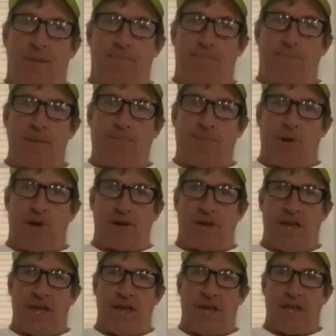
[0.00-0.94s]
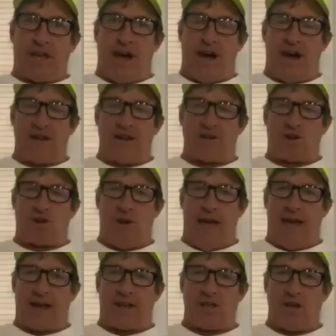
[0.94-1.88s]
people are getting
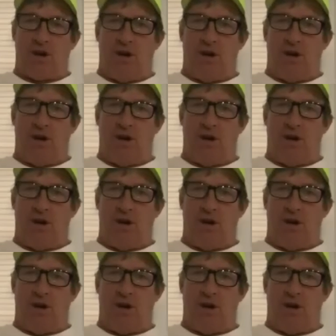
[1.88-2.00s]
contracts